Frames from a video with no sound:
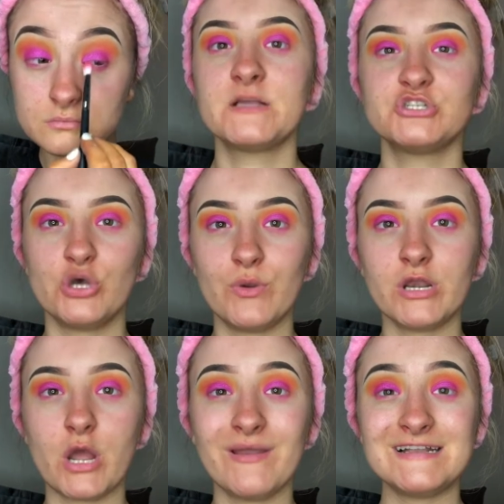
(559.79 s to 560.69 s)
So we're
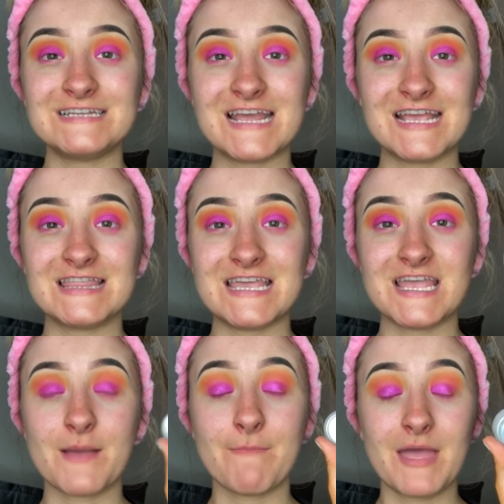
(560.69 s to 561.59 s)
gonna go in and take
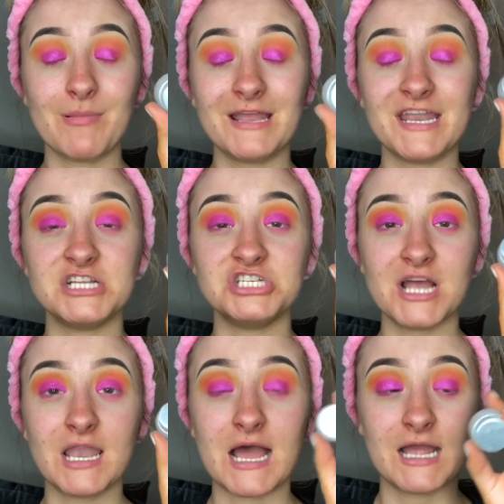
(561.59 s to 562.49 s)
the Maybelline
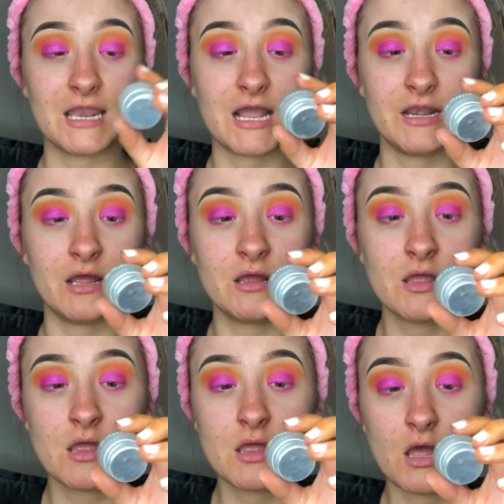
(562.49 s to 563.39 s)
gel eyeliner,
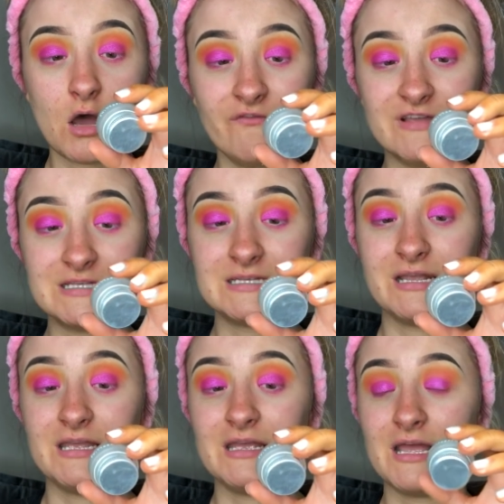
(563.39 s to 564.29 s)

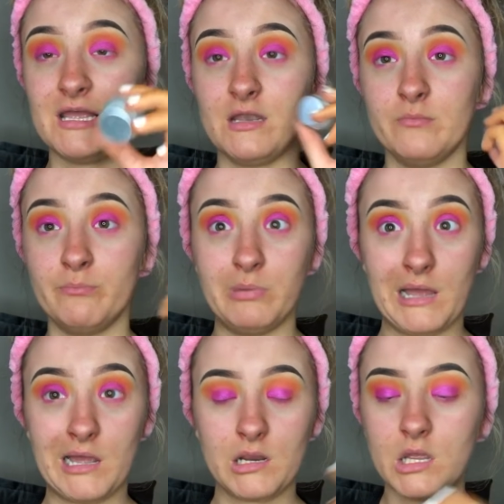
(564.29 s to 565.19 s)
obviously in
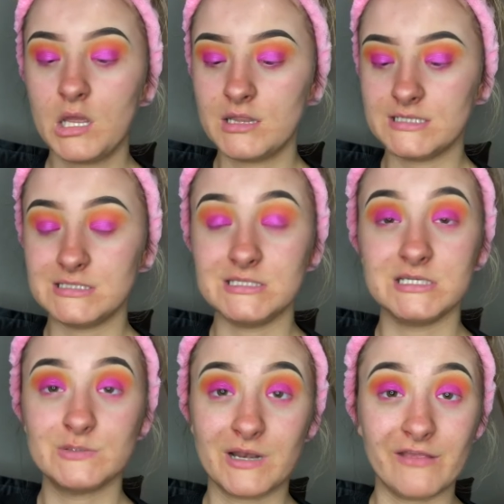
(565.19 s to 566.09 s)
black. This is the
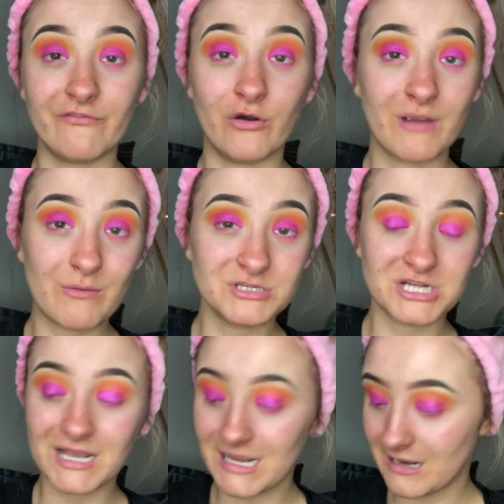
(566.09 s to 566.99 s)
24-hour
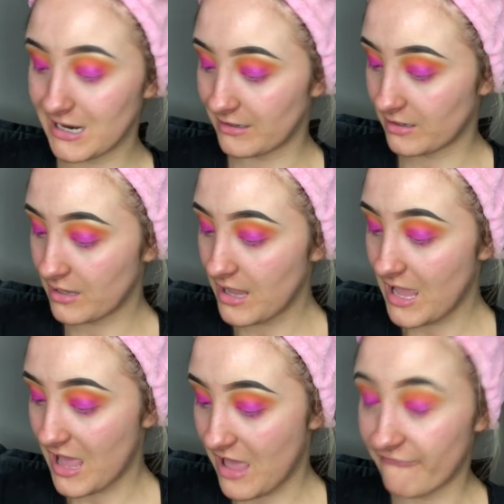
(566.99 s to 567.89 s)
gel eyeliner.
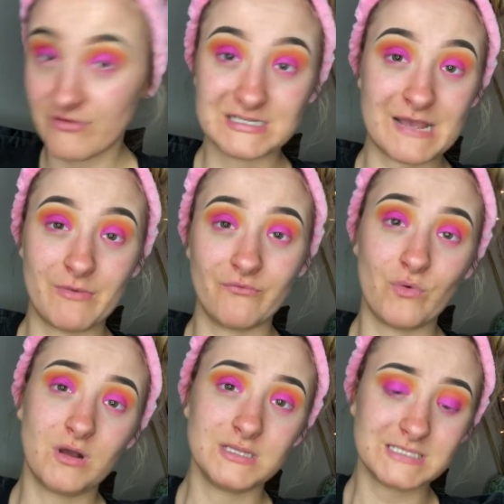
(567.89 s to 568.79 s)
Every time I've
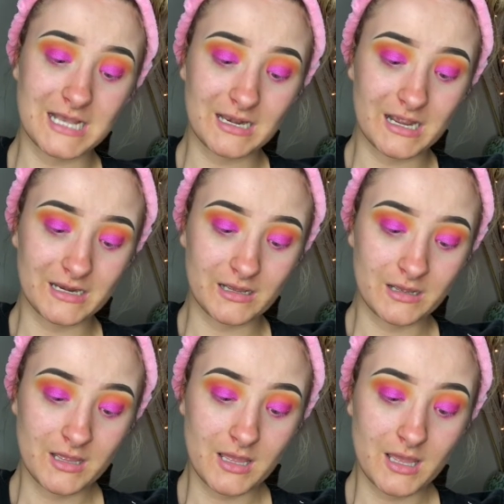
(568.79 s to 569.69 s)
worn this eyeliner,
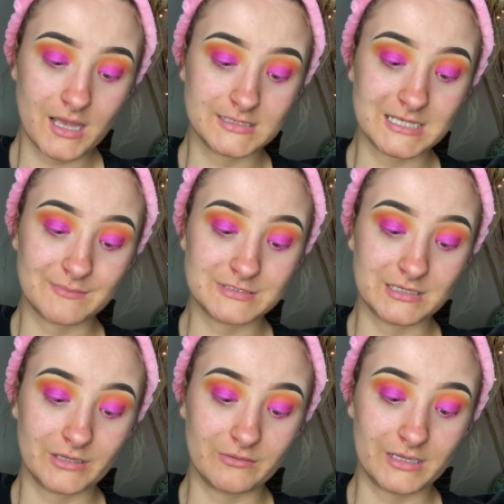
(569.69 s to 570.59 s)
it's
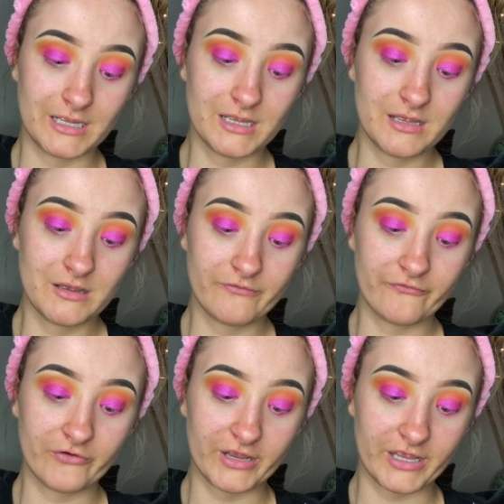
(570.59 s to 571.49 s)
absolutely
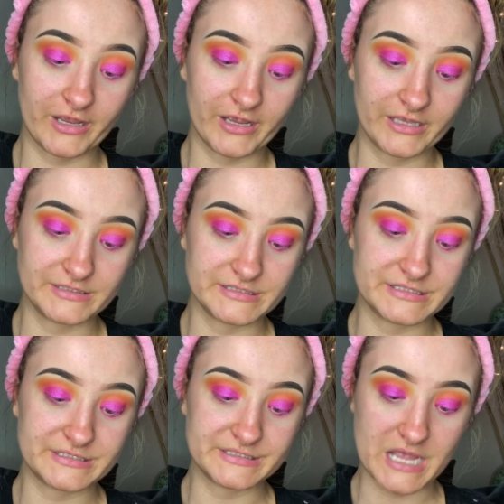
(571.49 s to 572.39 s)
freaking
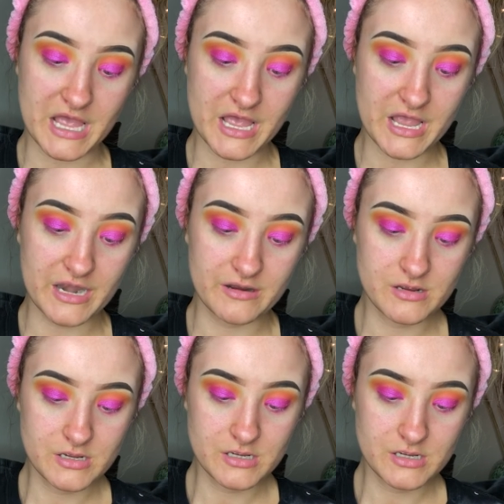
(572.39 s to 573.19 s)
insane.